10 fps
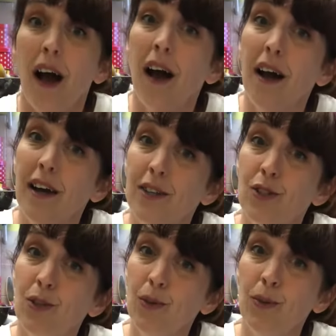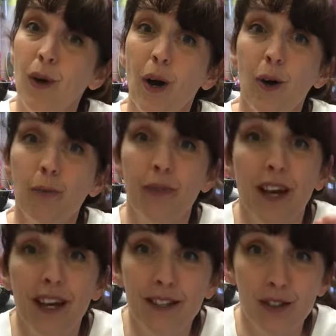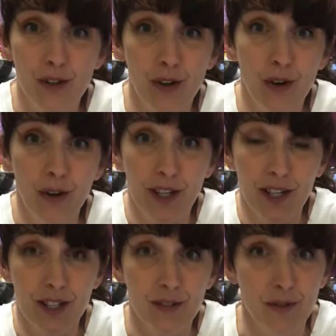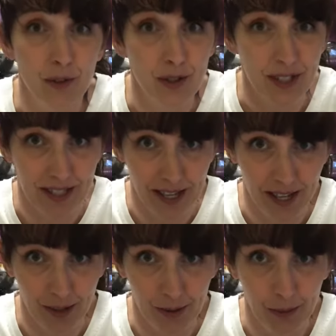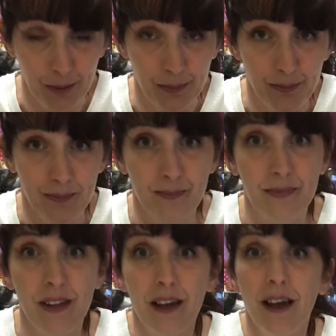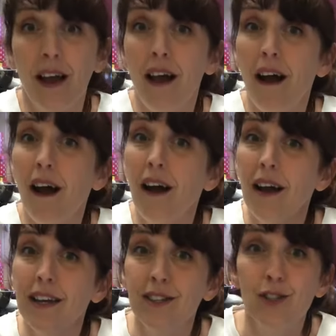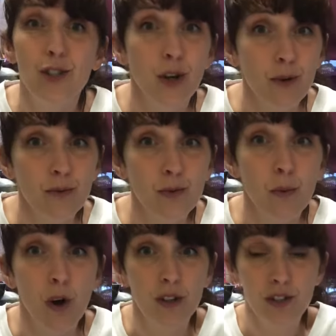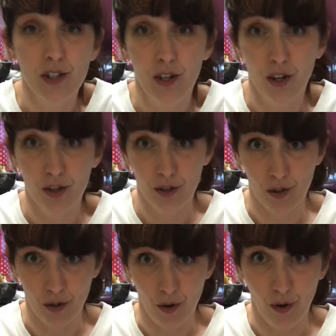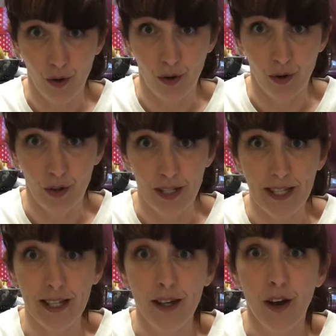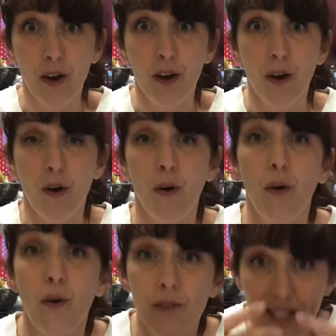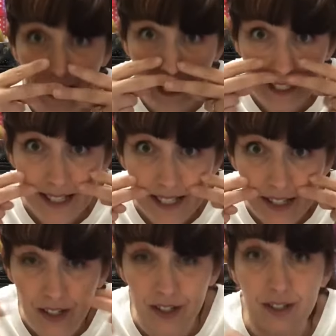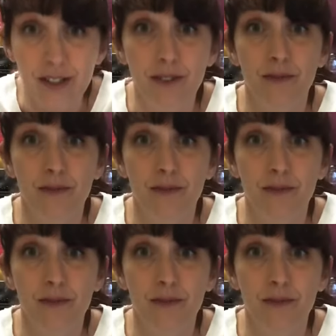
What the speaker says: I do hope that dog is for sale. I don't want a dolly or a kitten.